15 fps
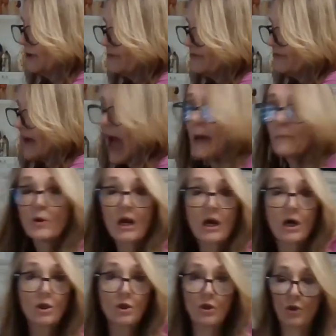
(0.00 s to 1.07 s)
fabric
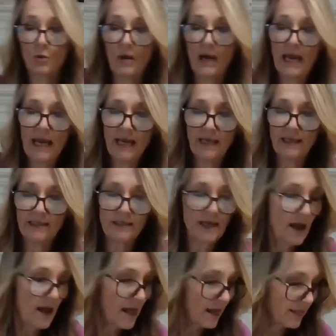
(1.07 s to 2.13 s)
glue is
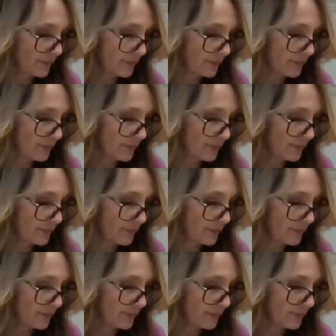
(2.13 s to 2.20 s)
the